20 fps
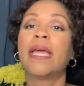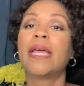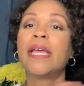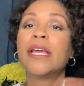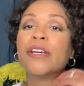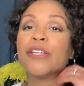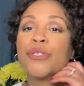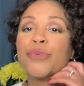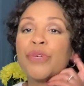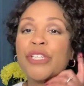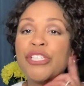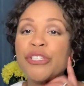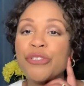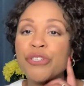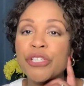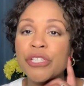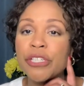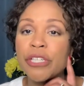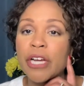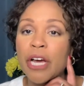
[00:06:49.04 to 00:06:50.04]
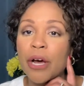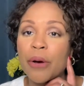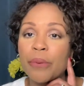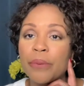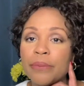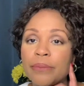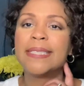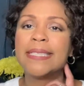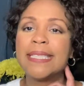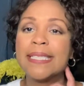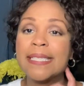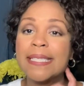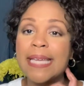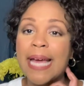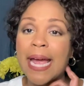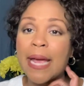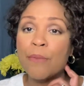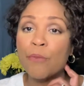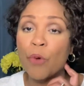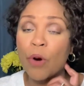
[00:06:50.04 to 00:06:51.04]
Here's what you should know. This
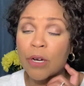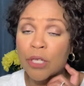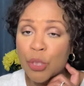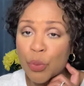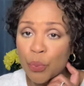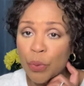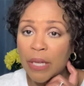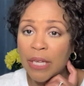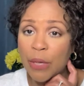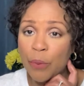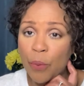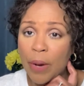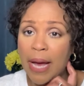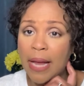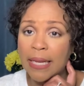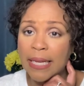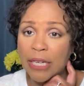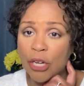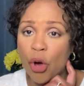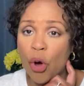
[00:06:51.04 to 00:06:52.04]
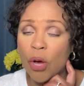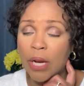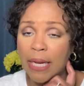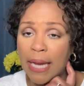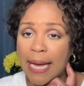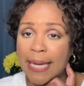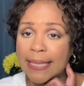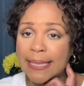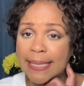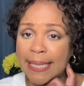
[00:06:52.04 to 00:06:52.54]
game works really well in online